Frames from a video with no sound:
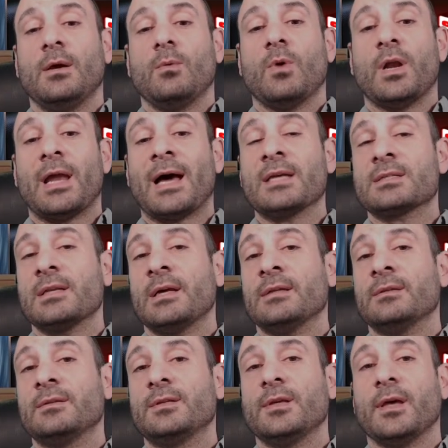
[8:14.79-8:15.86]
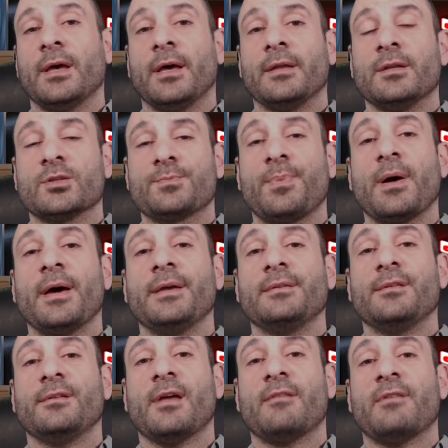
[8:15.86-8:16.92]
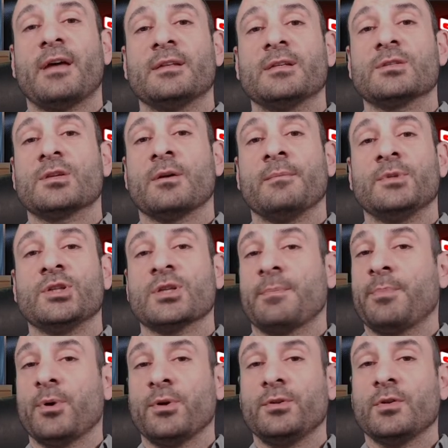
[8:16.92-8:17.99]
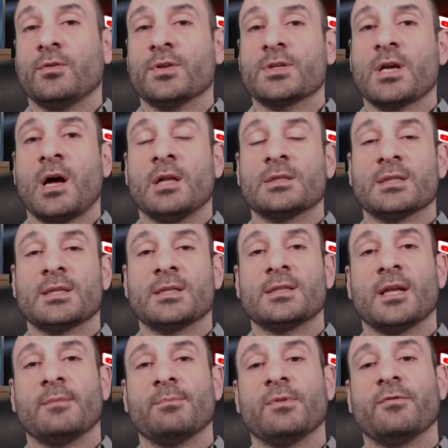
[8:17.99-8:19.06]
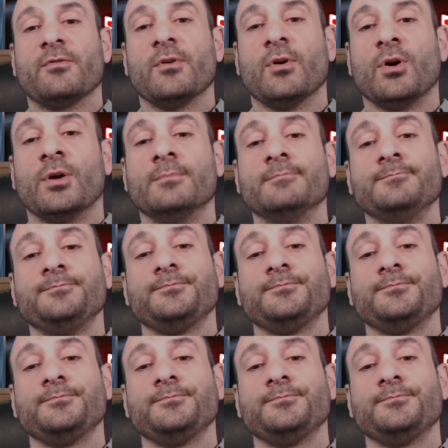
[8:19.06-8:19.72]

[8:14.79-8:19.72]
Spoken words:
While Iceland, despite they've had some disappointing results, as I said before,